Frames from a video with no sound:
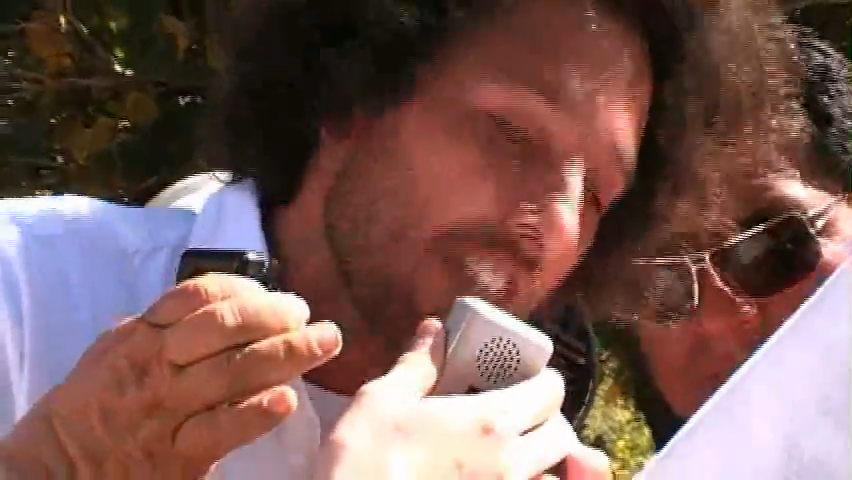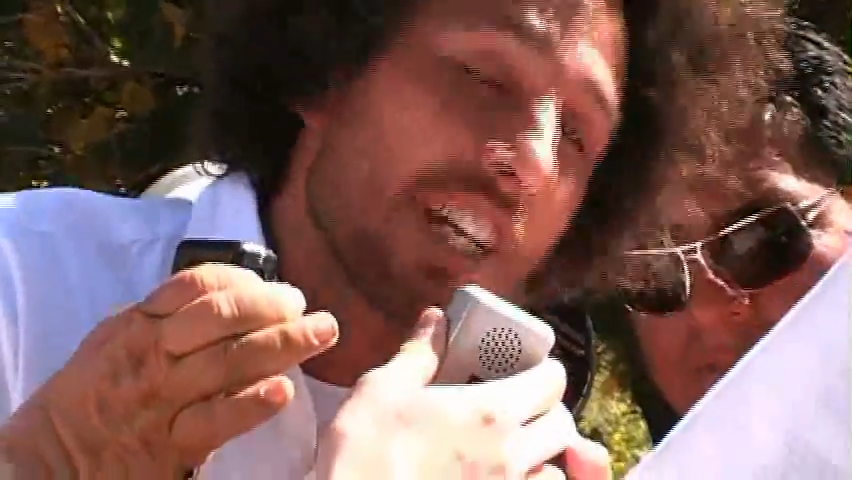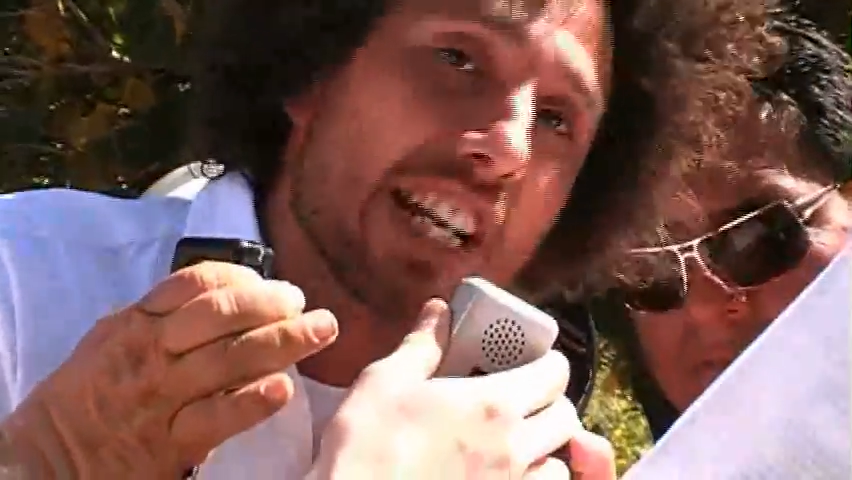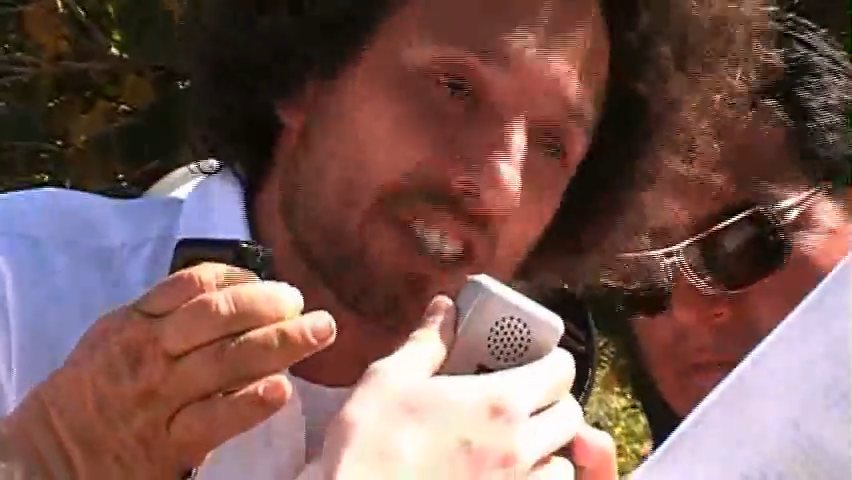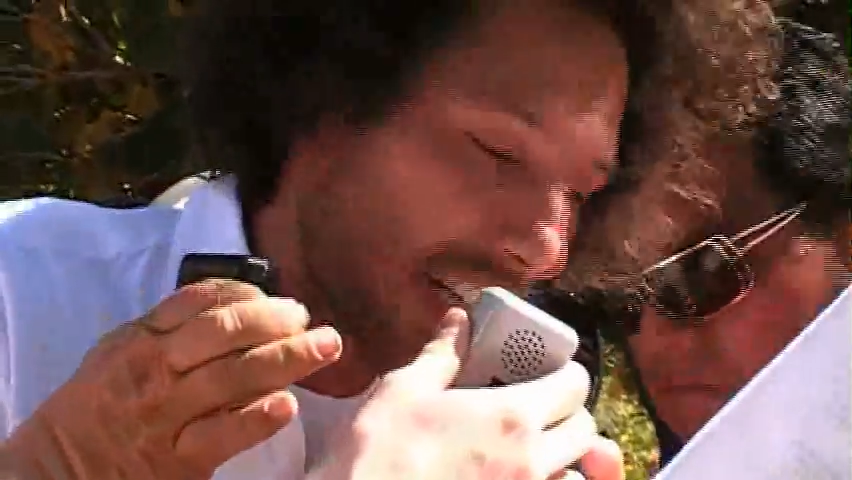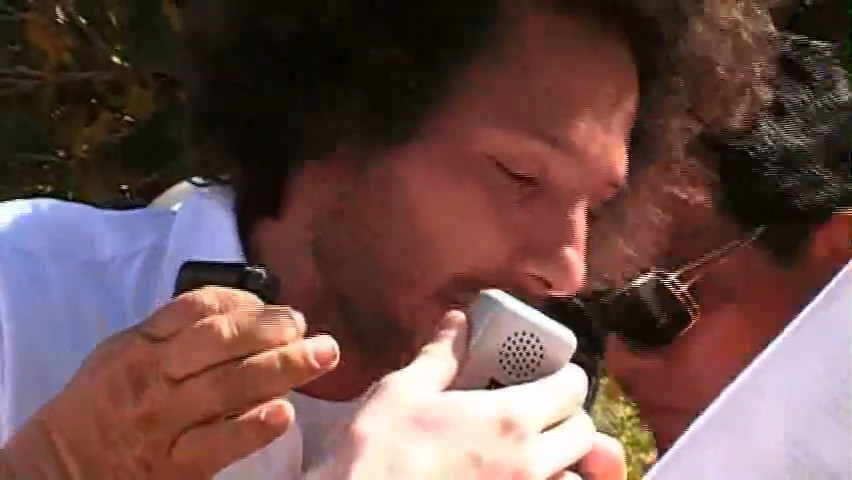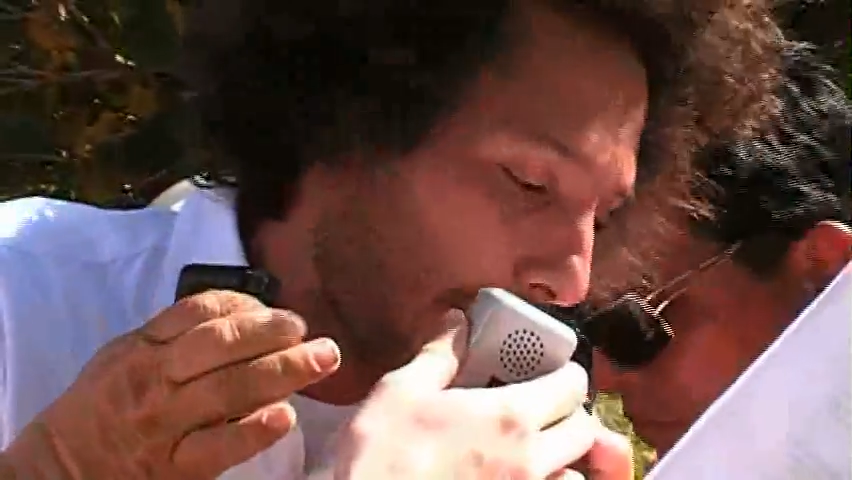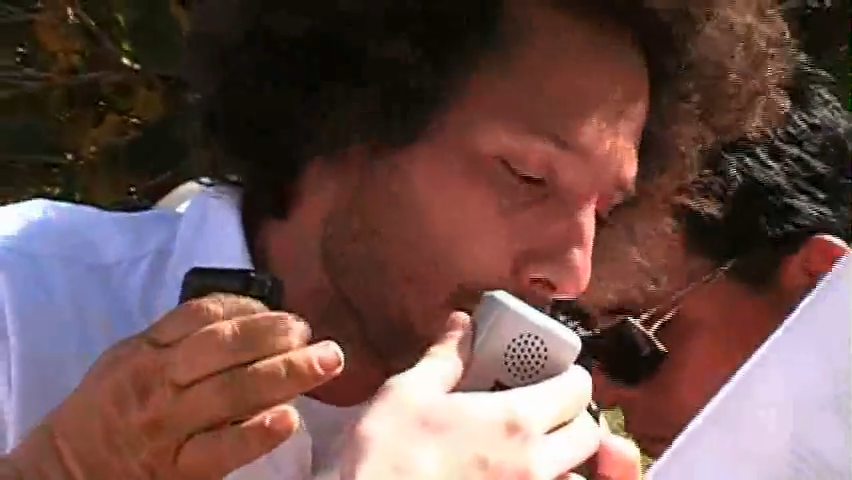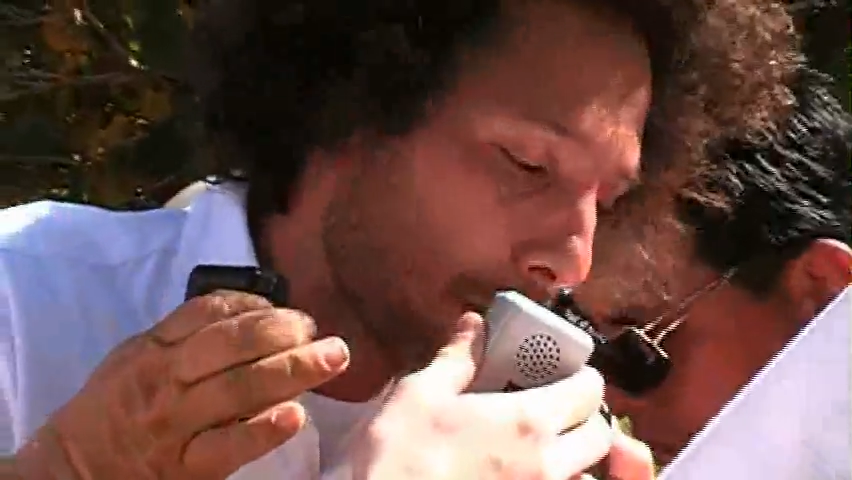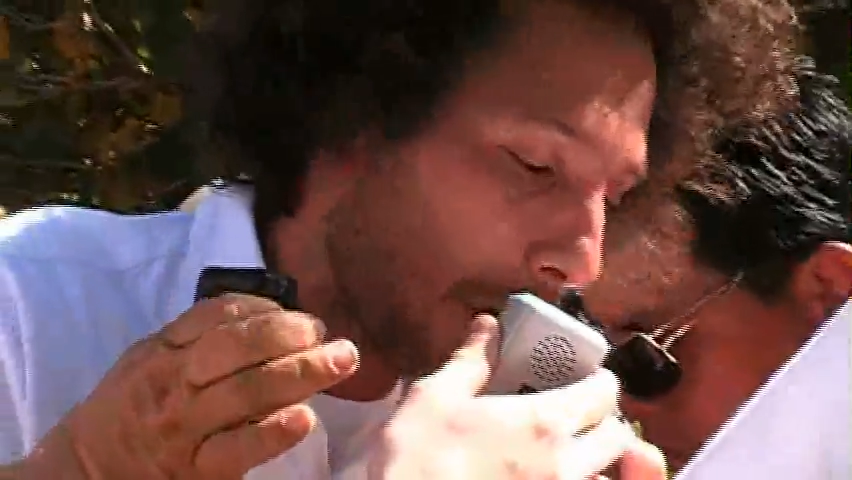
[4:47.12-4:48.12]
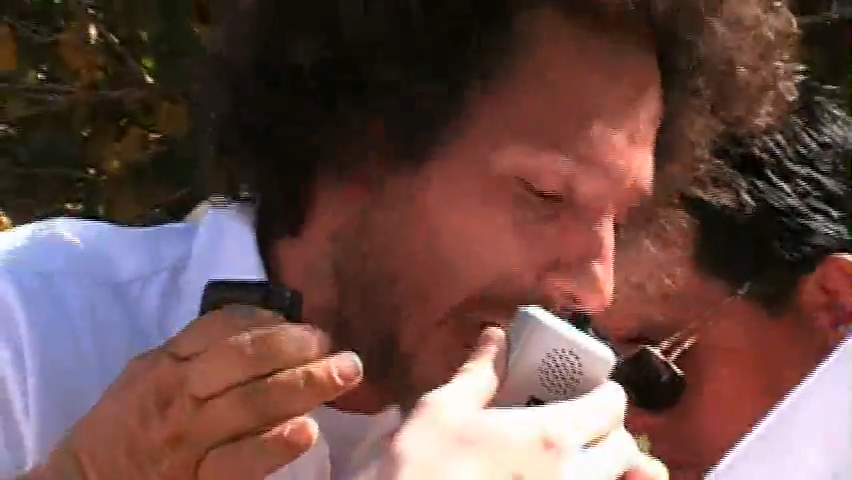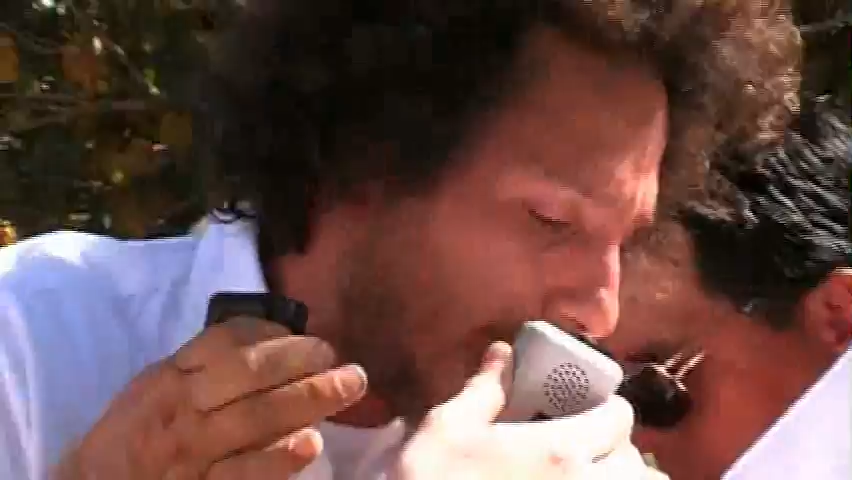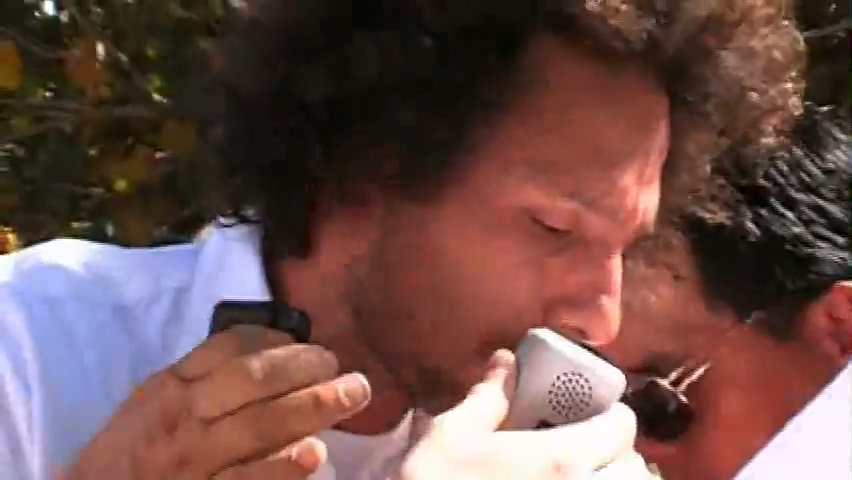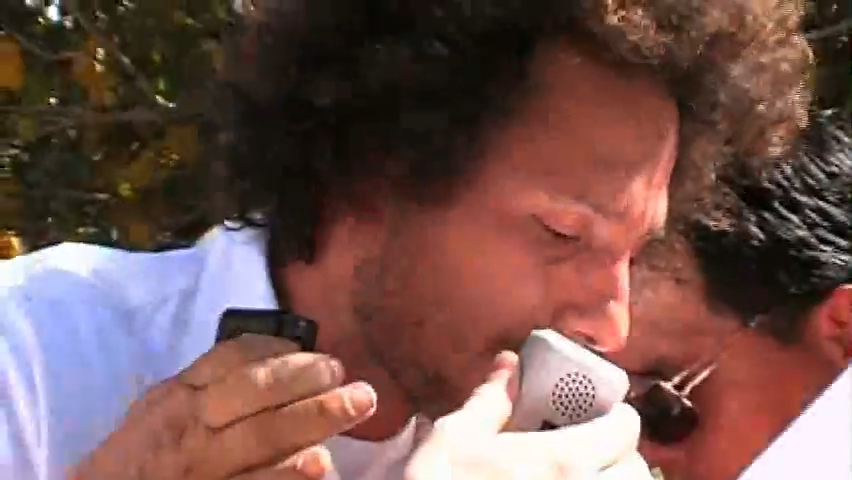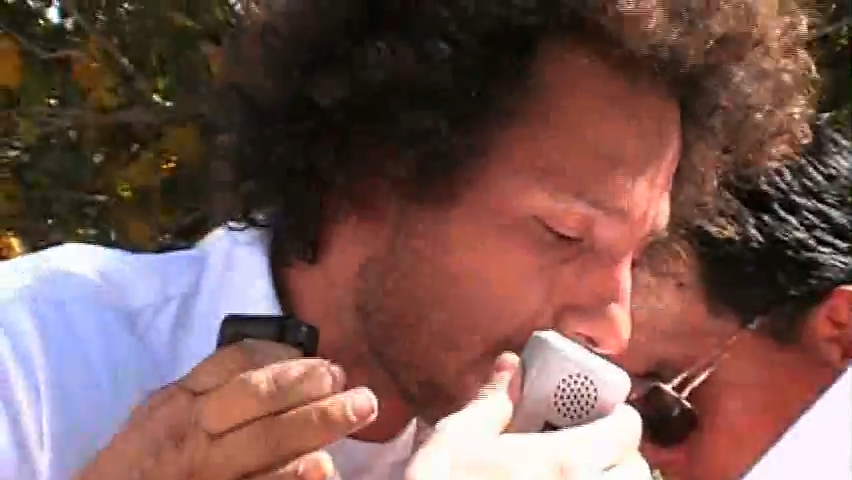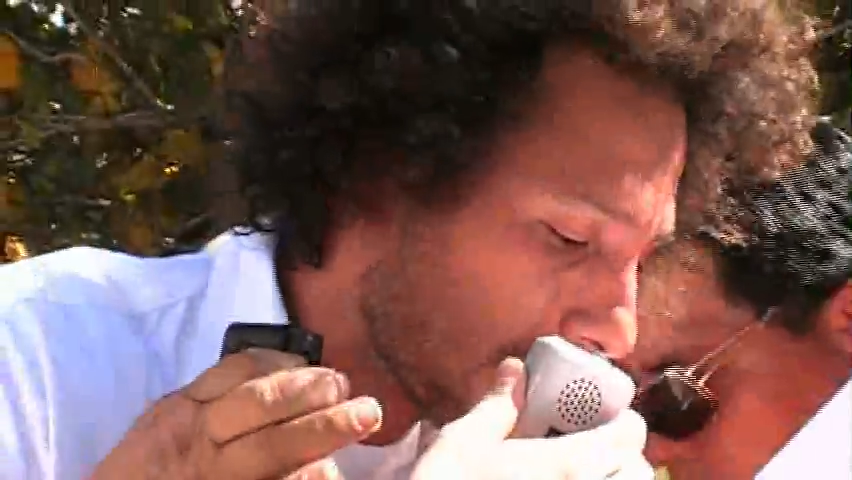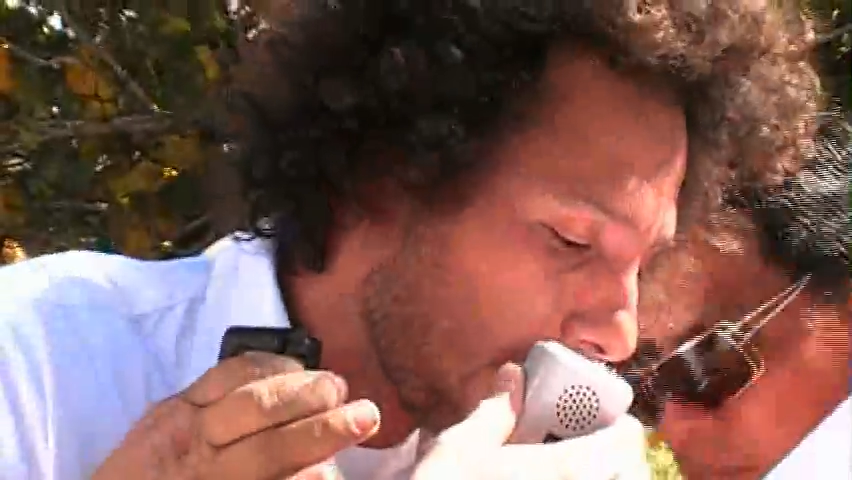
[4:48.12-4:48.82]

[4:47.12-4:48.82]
decent livable housing,